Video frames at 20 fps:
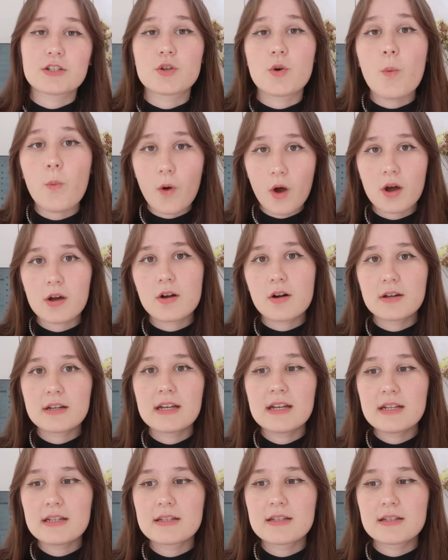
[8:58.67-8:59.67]
and to work on
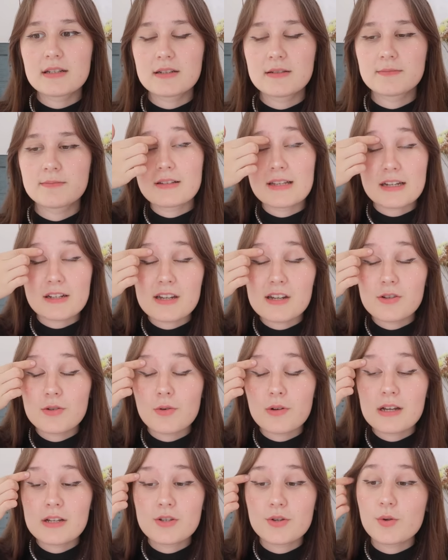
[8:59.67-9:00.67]
it. I was actually
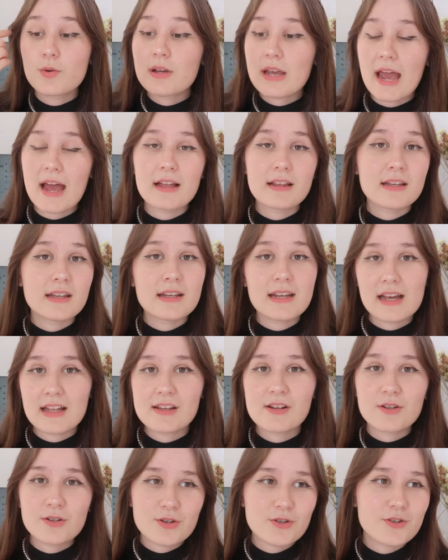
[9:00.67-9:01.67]
talking to Kelly,
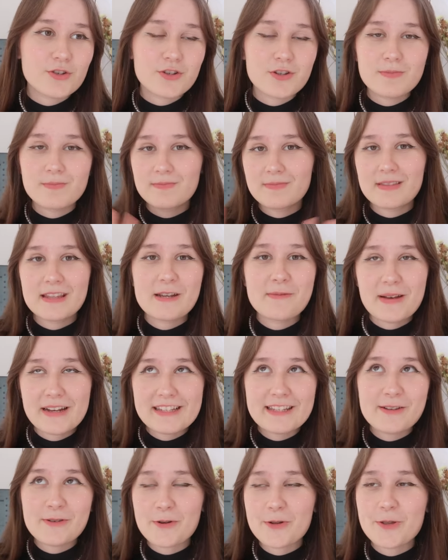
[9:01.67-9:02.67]
Kelly on YouTube, the amazing